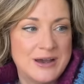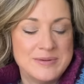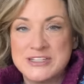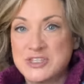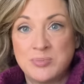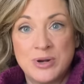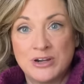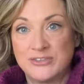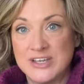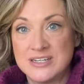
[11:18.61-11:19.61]
It's the
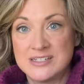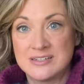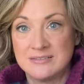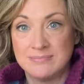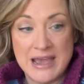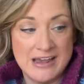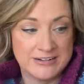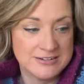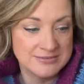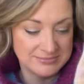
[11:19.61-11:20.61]
perfect
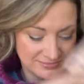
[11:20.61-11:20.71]
pattern.